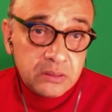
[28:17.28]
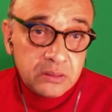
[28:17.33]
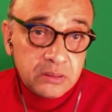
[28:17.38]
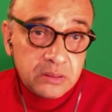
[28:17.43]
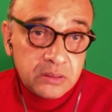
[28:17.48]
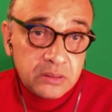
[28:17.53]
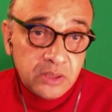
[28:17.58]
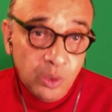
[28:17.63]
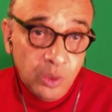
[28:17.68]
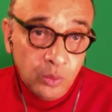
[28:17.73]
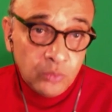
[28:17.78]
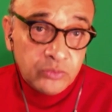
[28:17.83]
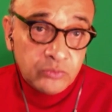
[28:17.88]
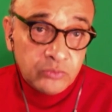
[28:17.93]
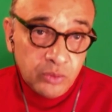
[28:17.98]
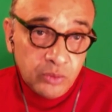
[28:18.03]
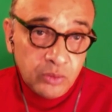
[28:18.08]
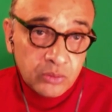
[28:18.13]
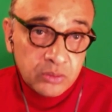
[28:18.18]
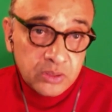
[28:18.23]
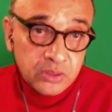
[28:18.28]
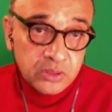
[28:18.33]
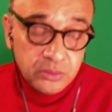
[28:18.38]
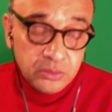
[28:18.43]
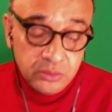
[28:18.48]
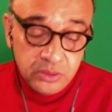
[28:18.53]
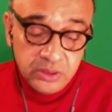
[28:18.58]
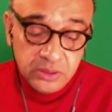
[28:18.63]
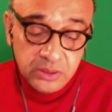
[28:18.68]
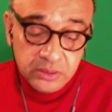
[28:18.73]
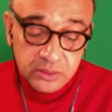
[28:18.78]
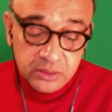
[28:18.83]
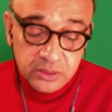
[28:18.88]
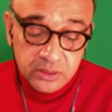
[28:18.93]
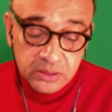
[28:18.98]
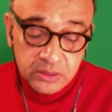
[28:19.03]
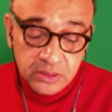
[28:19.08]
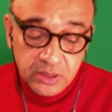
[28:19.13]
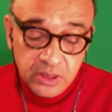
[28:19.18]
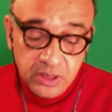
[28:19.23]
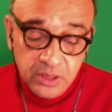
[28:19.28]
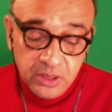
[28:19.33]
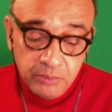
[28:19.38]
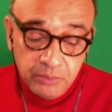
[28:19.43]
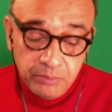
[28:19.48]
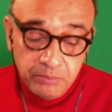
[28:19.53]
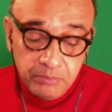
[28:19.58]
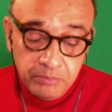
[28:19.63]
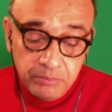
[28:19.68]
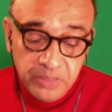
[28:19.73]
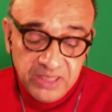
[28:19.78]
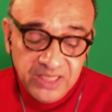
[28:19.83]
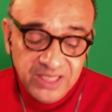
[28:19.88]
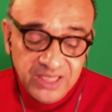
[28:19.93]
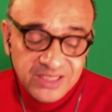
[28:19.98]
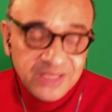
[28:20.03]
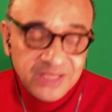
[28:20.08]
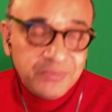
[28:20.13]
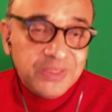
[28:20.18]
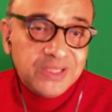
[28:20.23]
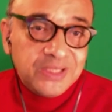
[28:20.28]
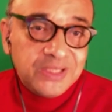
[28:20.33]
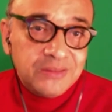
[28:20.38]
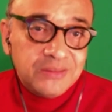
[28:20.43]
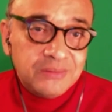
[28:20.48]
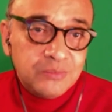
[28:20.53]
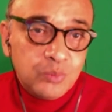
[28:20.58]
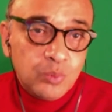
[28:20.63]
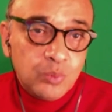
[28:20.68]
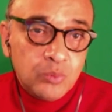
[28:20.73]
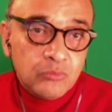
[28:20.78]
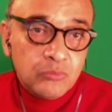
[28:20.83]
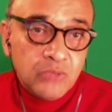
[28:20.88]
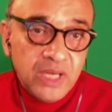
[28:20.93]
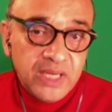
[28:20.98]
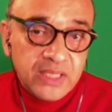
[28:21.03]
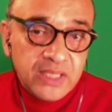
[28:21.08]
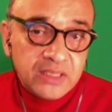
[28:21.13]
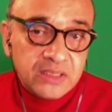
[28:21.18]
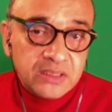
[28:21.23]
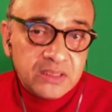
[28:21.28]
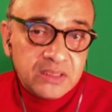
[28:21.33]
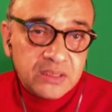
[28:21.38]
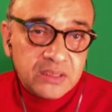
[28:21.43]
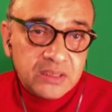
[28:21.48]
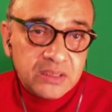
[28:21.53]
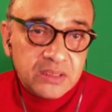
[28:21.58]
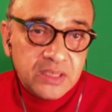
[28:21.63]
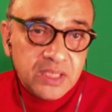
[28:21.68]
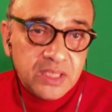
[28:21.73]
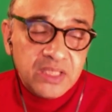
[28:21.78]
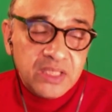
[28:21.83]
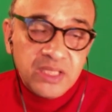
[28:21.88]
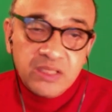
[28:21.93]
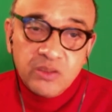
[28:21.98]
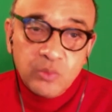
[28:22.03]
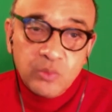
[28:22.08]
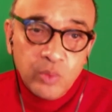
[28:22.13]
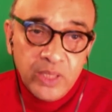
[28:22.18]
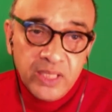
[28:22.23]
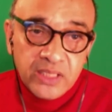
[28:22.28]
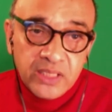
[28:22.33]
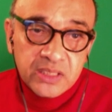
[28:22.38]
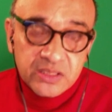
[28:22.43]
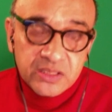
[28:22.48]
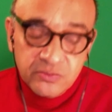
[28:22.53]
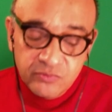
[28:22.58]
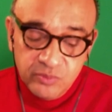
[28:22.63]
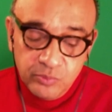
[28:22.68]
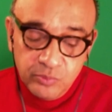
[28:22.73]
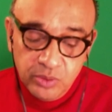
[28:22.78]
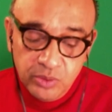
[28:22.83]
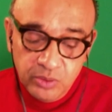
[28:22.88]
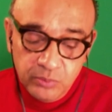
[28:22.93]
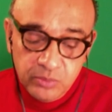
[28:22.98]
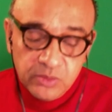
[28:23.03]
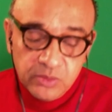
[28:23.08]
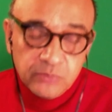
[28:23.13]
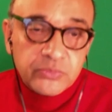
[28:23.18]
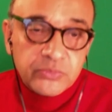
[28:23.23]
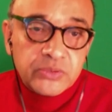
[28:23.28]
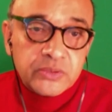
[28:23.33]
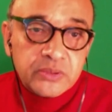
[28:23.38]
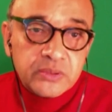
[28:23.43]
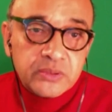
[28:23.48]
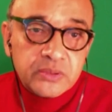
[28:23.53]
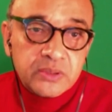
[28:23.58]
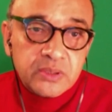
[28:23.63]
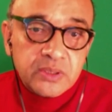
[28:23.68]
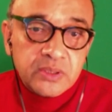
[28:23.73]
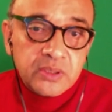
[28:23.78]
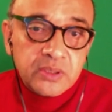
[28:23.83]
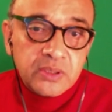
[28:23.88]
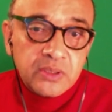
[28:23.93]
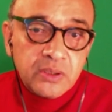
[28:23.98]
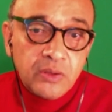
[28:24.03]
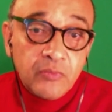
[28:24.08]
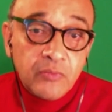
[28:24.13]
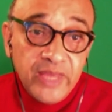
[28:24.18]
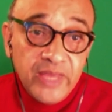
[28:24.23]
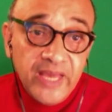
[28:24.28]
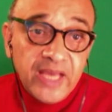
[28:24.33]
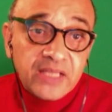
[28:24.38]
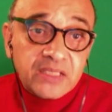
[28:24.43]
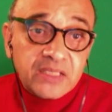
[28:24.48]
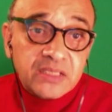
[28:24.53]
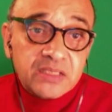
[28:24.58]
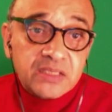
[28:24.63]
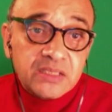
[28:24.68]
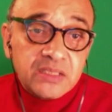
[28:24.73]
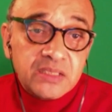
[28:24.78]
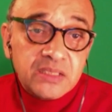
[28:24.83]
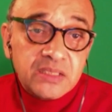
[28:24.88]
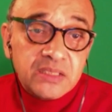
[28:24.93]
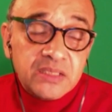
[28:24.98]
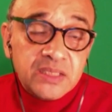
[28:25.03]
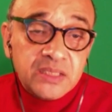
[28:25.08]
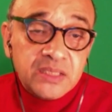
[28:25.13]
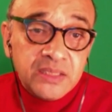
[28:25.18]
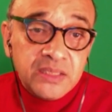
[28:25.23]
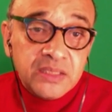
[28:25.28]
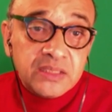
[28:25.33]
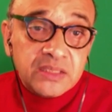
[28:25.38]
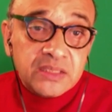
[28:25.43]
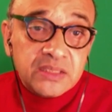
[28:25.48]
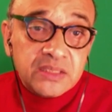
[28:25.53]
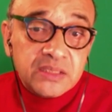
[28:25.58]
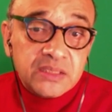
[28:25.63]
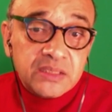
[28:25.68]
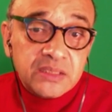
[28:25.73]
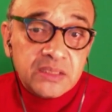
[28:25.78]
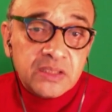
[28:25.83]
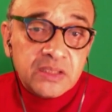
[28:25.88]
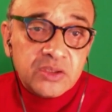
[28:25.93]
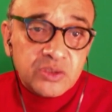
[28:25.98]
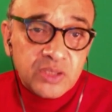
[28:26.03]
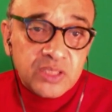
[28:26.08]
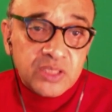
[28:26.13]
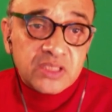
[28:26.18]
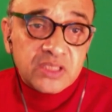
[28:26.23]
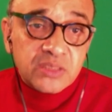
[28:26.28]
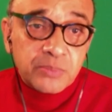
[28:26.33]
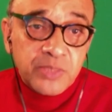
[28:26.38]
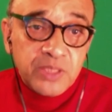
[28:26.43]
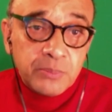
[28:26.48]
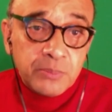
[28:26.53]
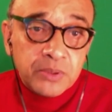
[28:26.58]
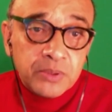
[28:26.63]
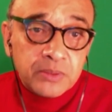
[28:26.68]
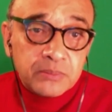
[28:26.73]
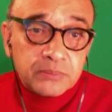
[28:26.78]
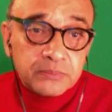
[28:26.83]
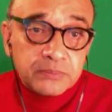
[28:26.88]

sold the wrong solutions, but they are typically right in their awareness of the problems. On that, the elites can trust the people.